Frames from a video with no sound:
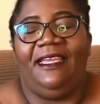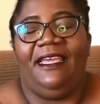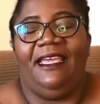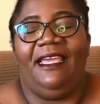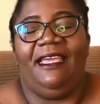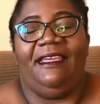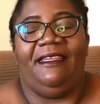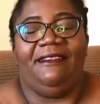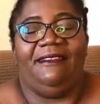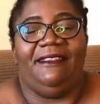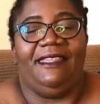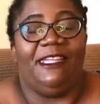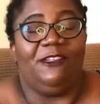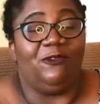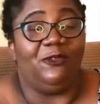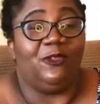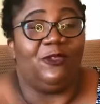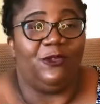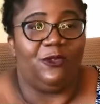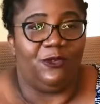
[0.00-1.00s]
And that
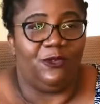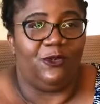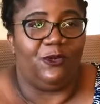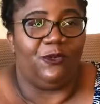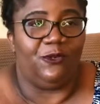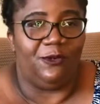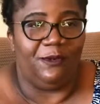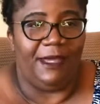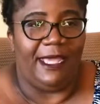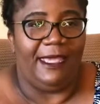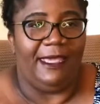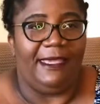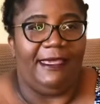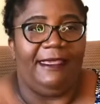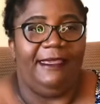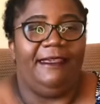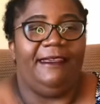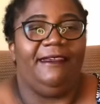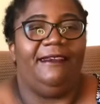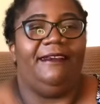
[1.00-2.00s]
also grew my
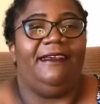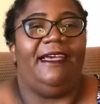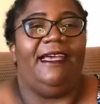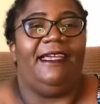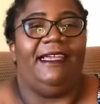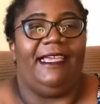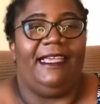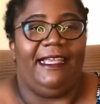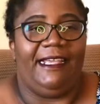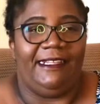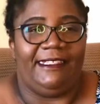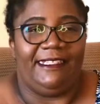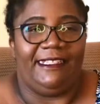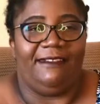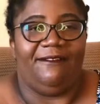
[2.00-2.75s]
acting